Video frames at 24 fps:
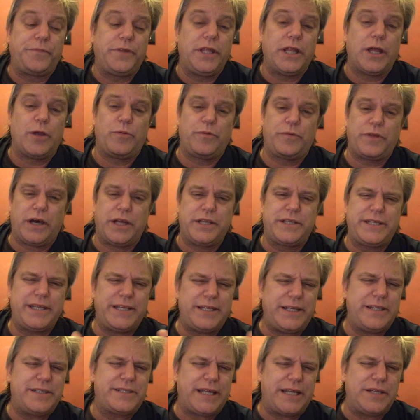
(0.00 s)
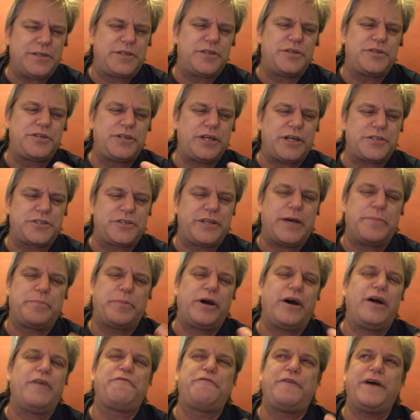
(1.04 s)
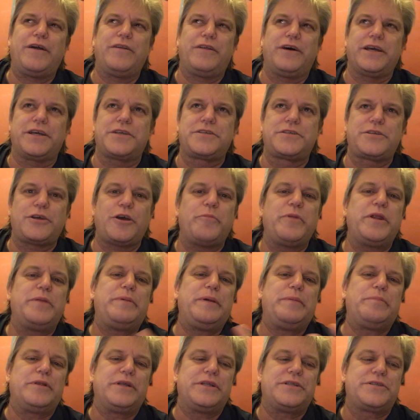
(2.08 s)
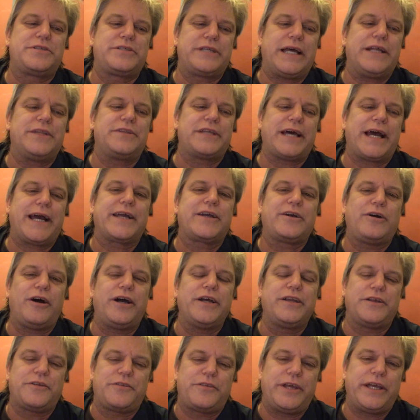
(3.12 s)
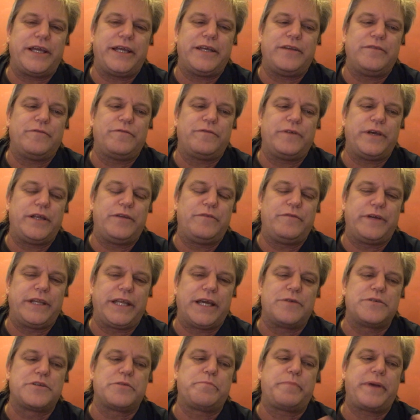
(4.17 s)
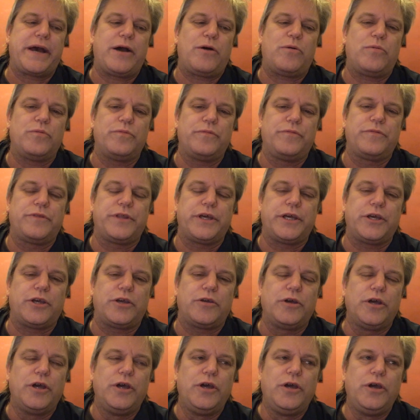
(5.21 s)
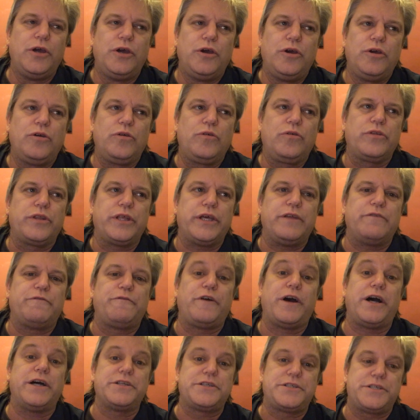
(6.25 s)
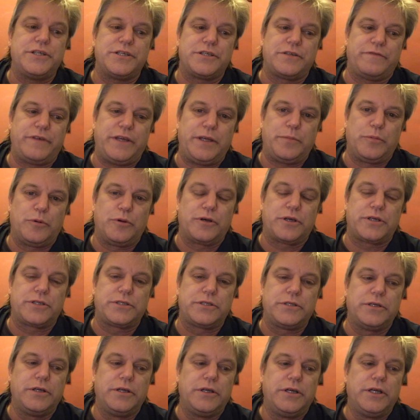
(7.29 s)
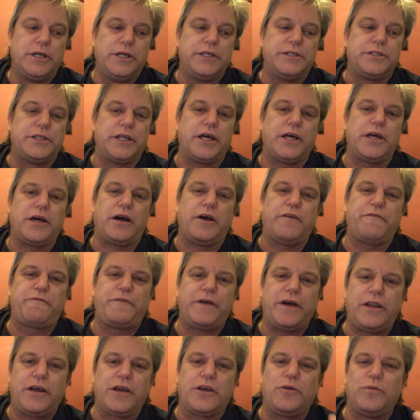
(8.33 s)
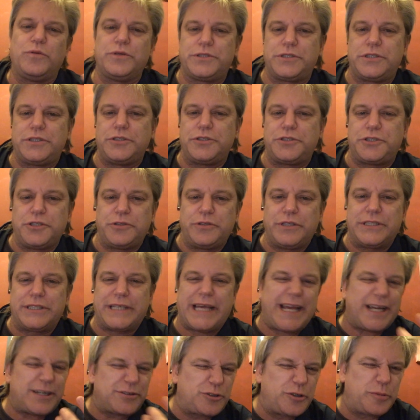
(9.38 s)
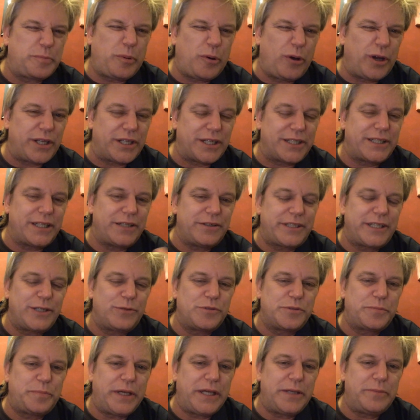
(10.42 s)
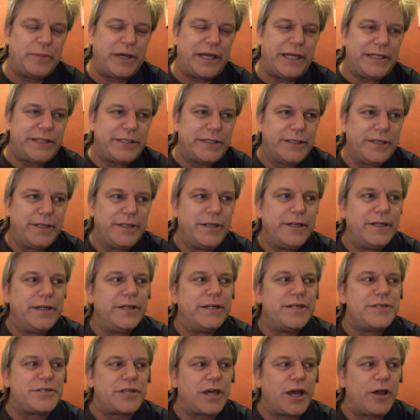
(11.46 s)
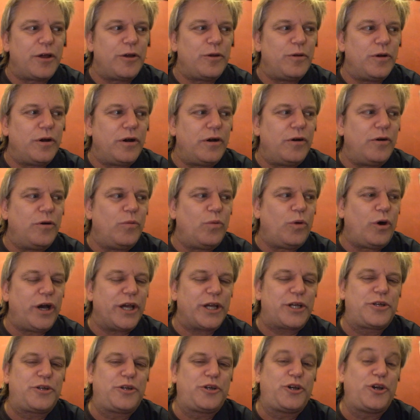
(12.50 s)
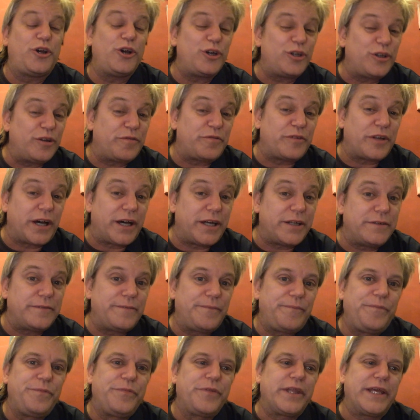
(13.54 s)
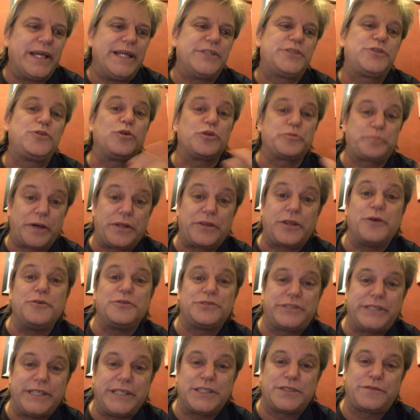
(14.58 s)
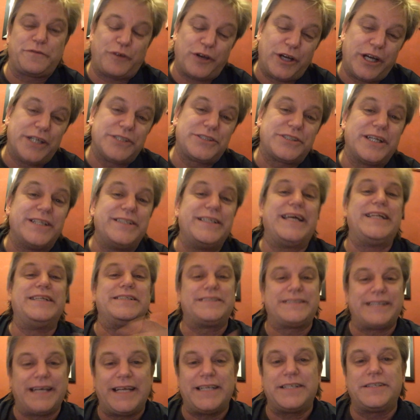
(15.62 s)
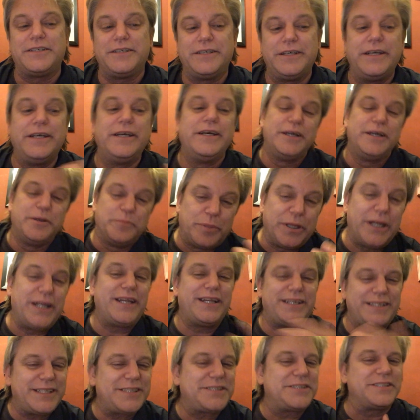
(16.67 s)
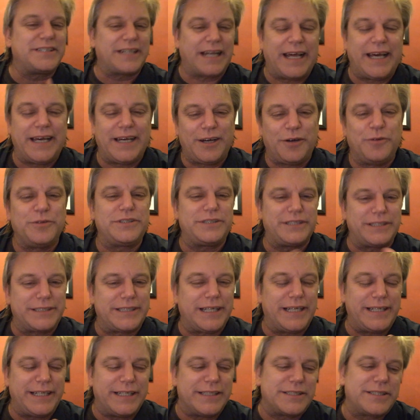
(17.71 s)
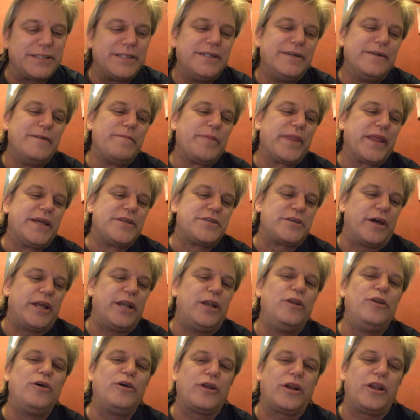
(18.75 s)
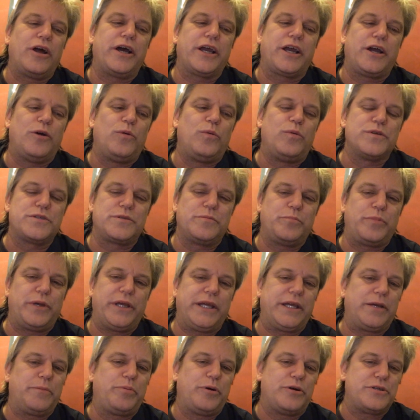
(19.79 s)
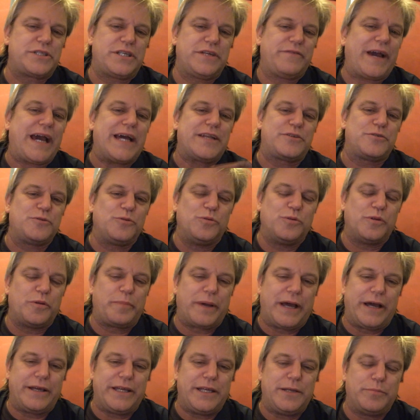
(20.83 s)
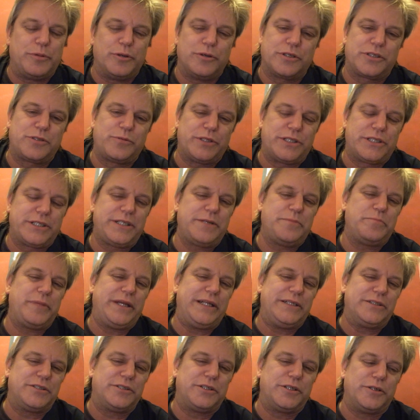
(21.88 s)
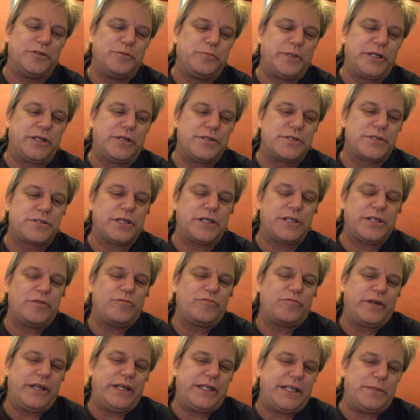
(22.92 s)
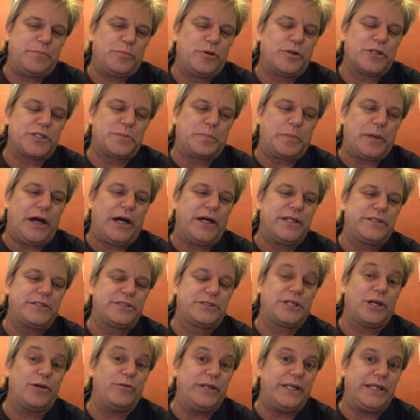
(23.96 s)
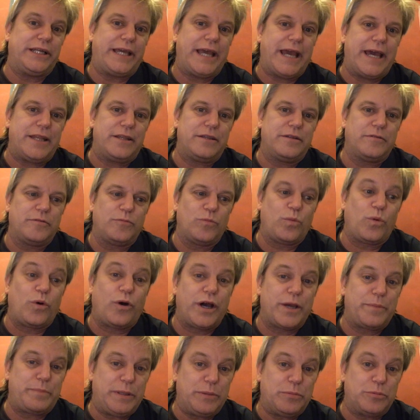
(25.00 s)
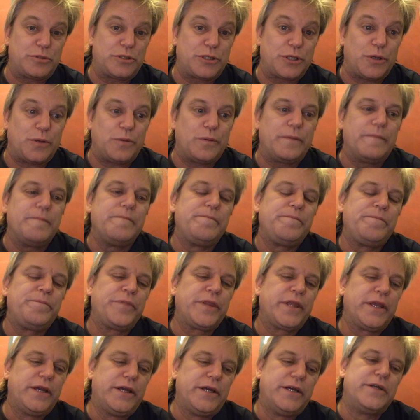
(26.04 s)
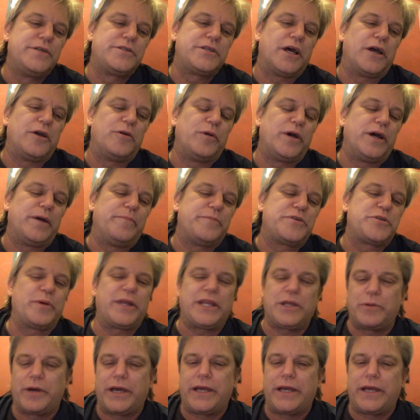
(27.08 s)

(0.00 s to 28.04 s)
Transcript: you know, I didn't intend to just that, but I felt like so many people had said that kind of thing in videos about the advantages of ebooks. That I felt like I wanted to do this extra point I didn't think was being made. So what I could have done is talked about those things first and then said, but in addition to that, I wanted to say this. So it looked like I wasn't being positive at all about ebooks, which I didn't mean to do because I don't read ebooks, but I totally get why people do. So it was